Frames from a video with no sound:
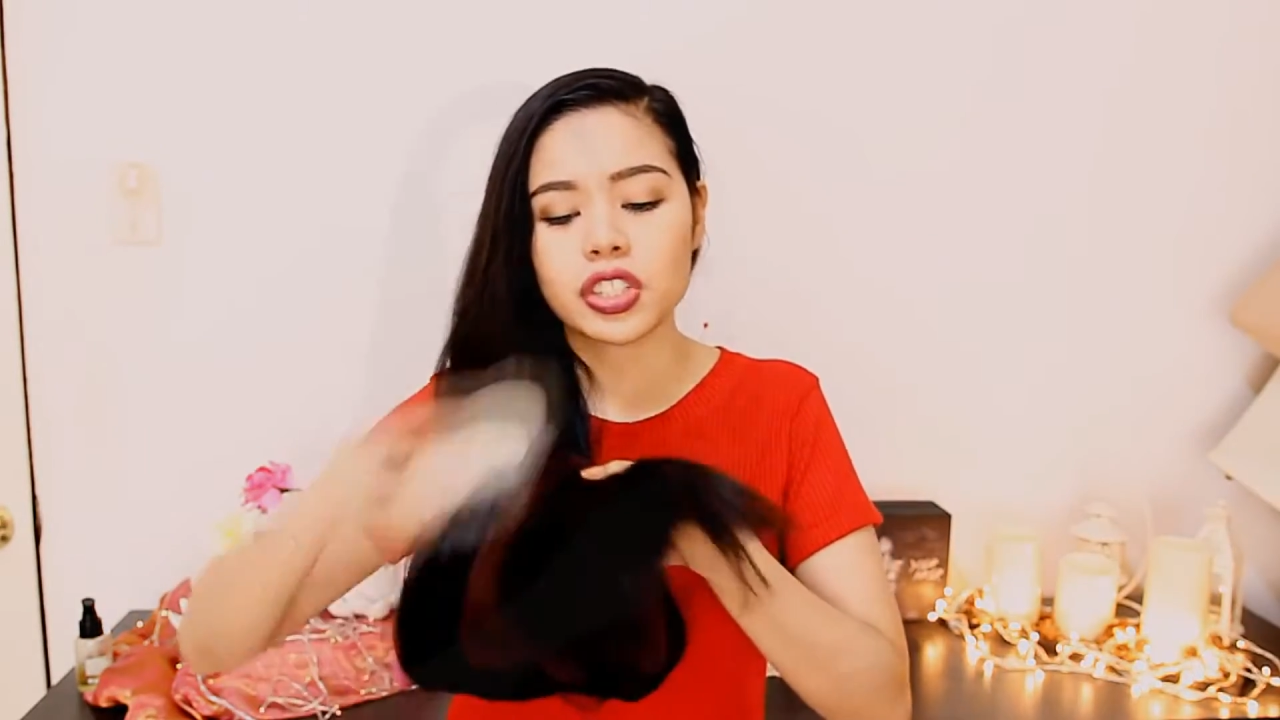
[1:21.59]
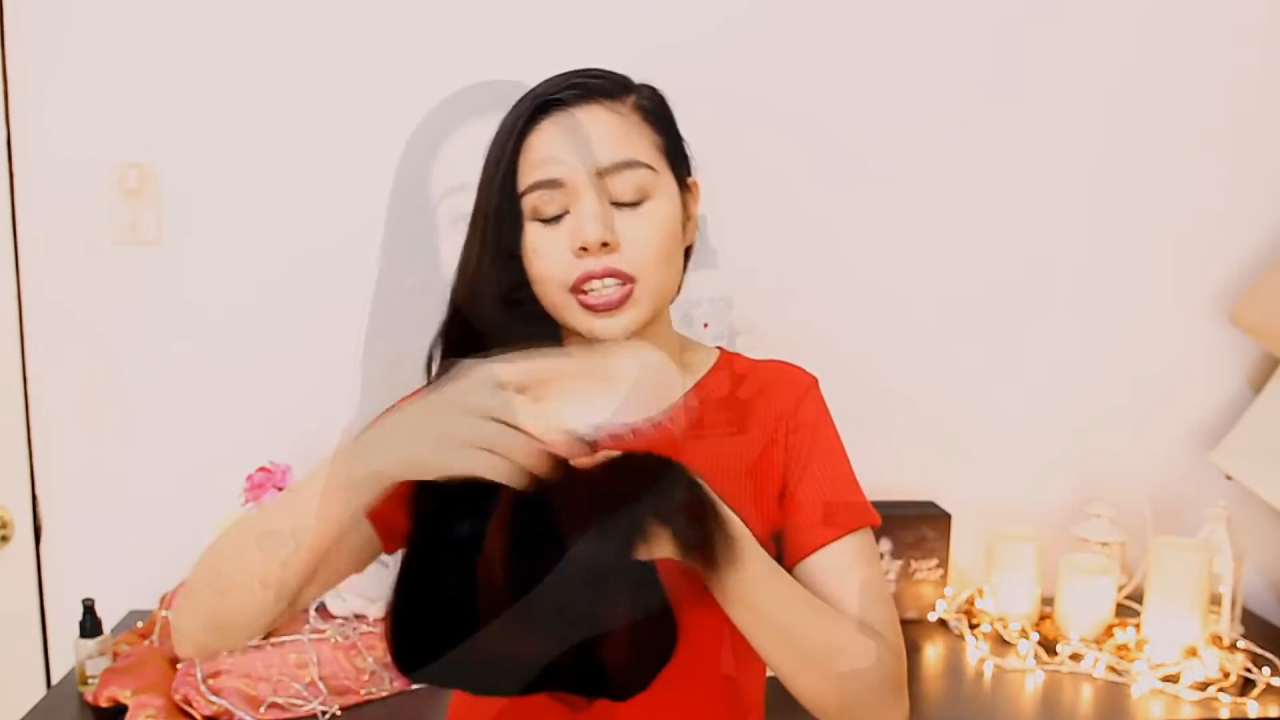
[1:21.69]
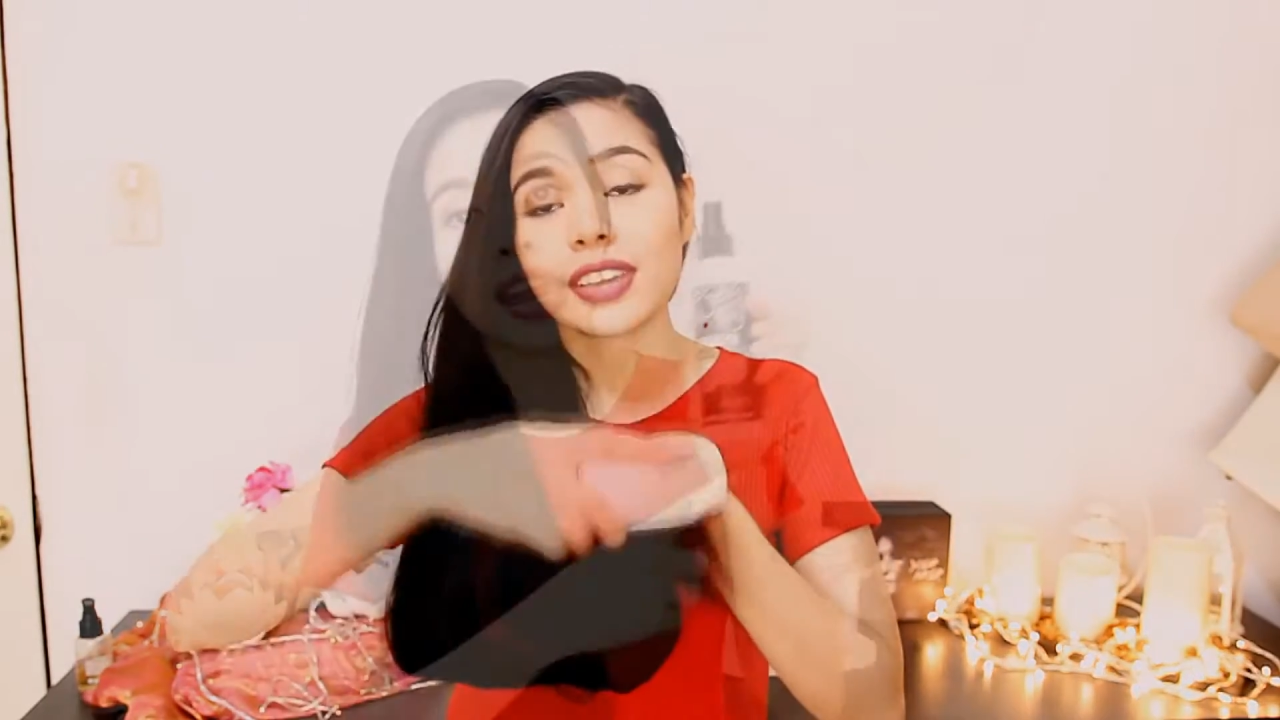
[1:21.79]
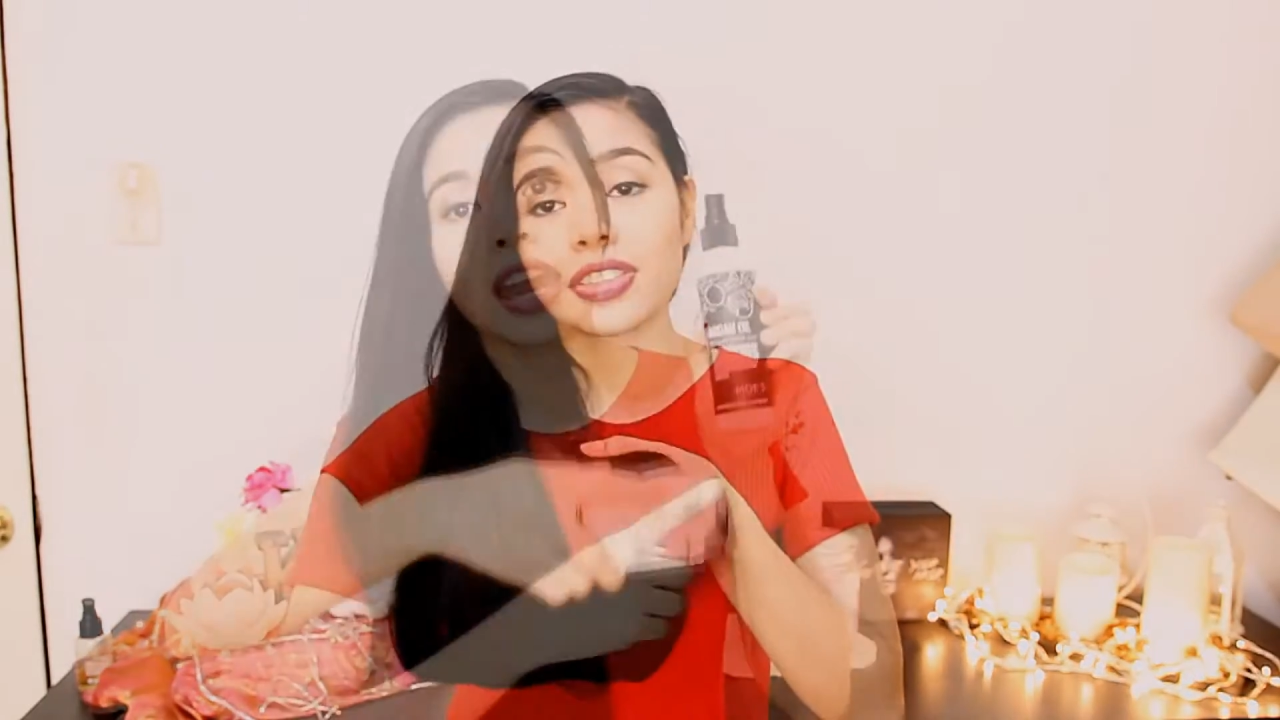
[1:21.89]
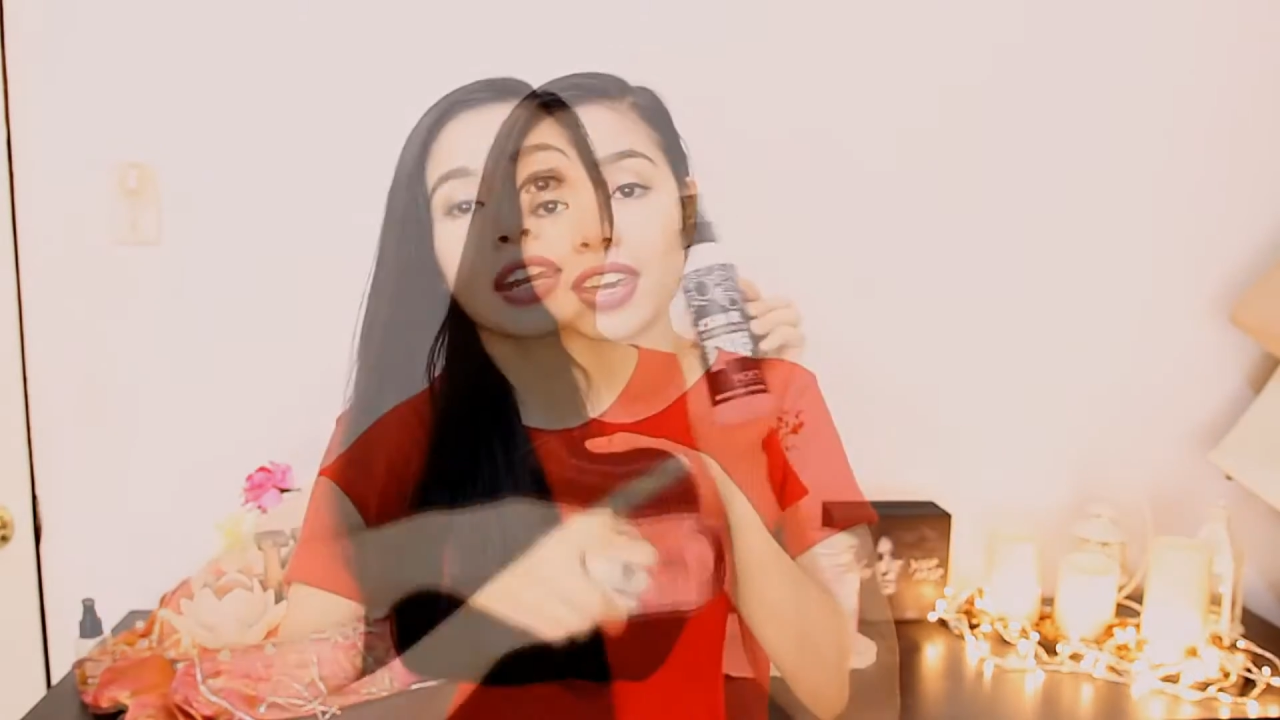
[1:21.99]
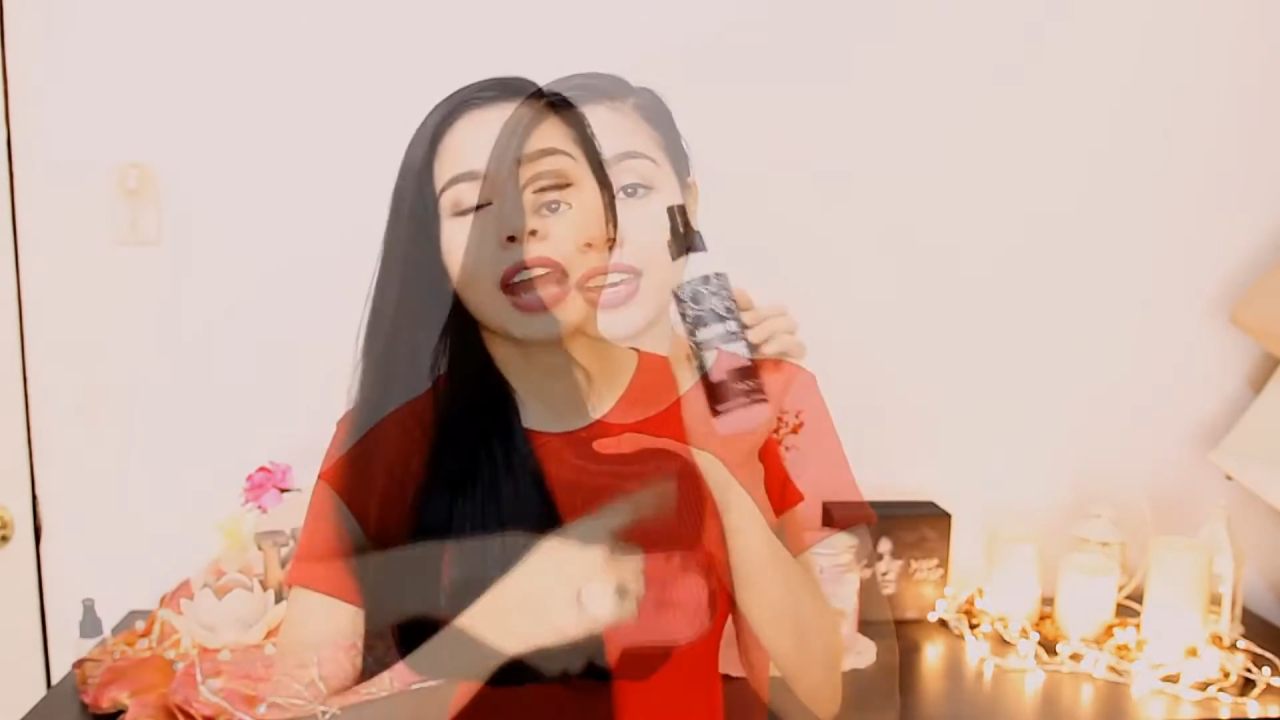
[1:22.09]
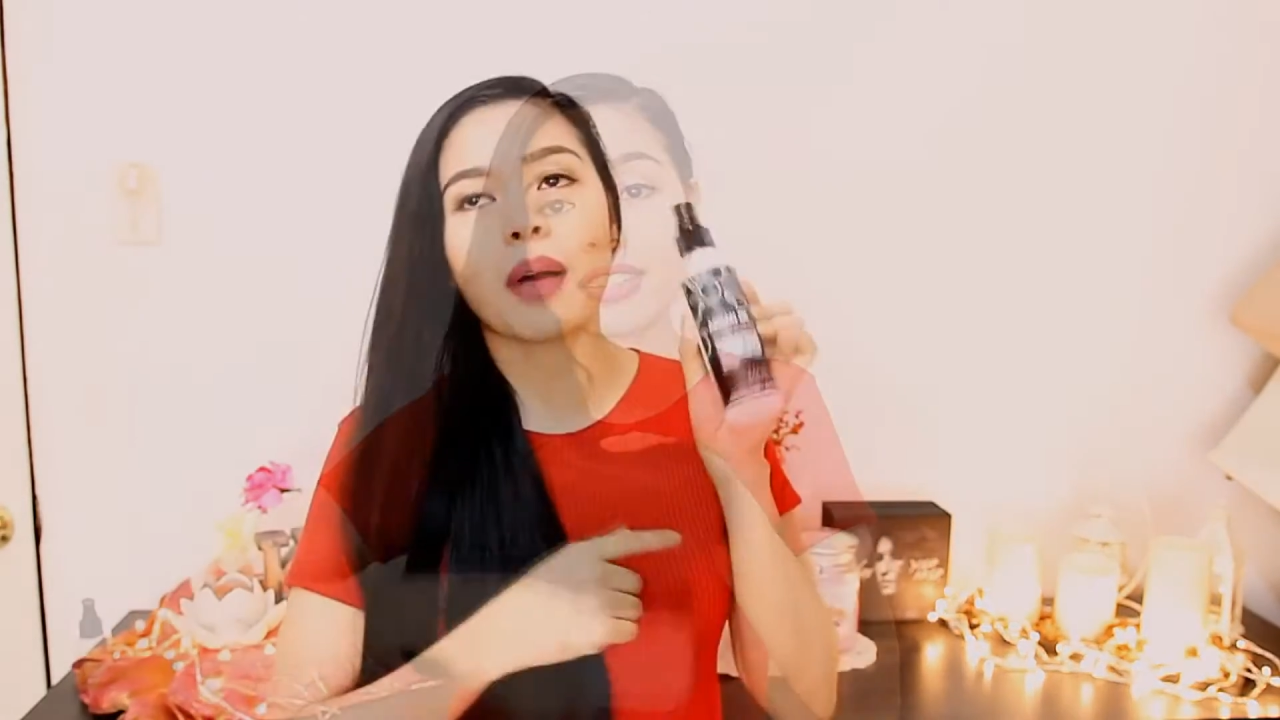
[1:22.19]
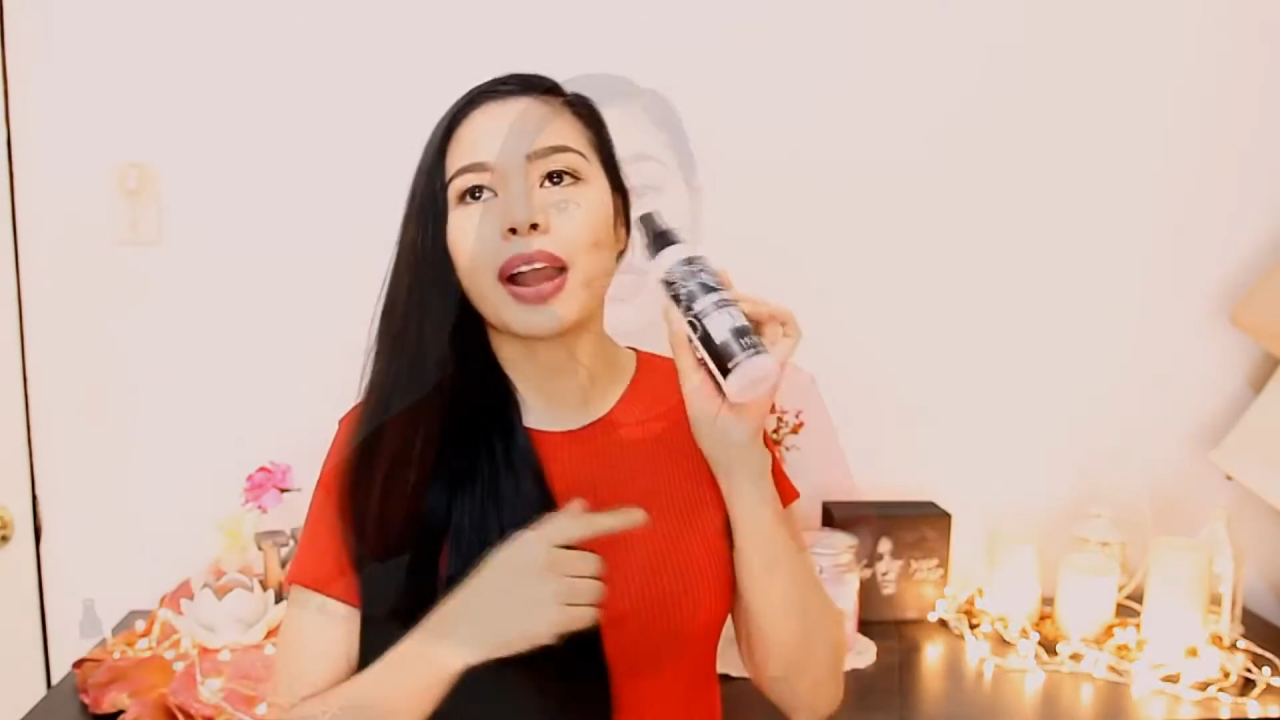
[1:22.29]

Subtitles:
detangling